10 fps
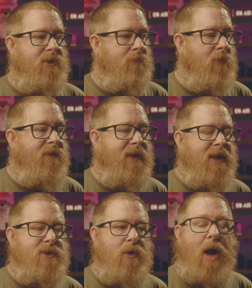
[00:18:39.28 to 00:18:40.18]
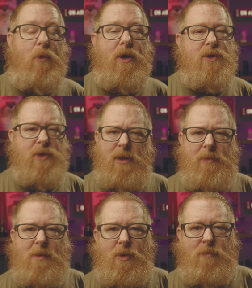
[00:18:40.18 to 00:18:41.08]
moving into, I want to do a little
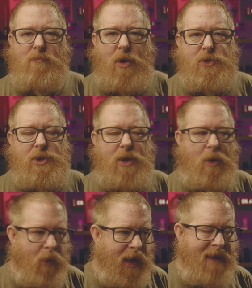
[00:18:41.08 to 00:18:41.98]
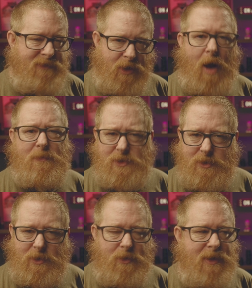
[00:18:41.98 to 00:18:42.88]
bit more motion. I want to have the option
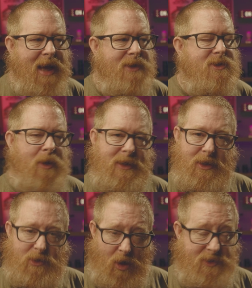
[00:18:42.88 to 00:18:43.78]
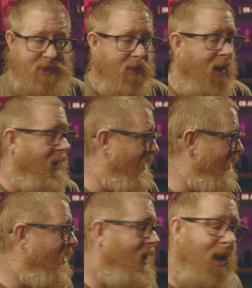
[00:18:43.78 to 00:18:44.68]
to do that, so I need constant
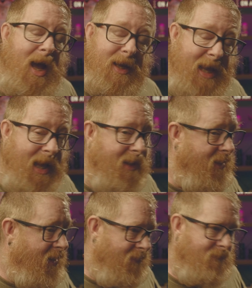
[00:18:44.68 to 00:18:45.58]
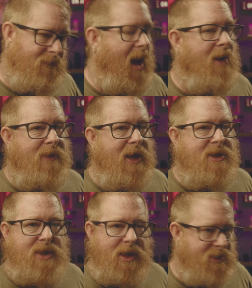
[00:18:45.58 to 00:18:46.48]
lighting. Again,
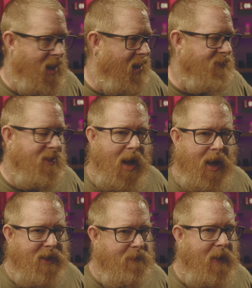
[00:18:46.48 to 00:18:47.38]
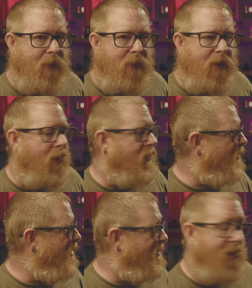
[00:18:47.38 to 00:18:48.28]
186, 109, depending where you are in the
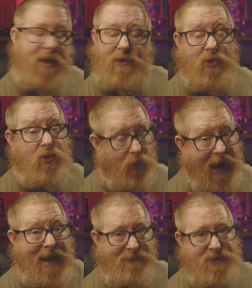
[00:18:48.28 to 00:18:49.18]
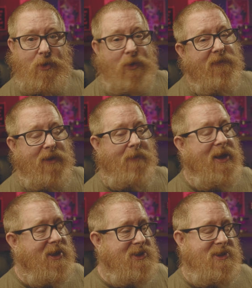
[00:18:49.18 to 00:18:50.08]
world. Grab 2 of them.
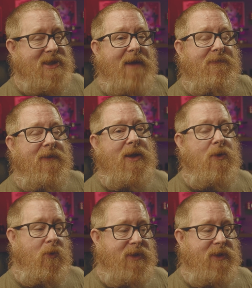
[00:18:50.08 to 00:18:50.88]
It is definitely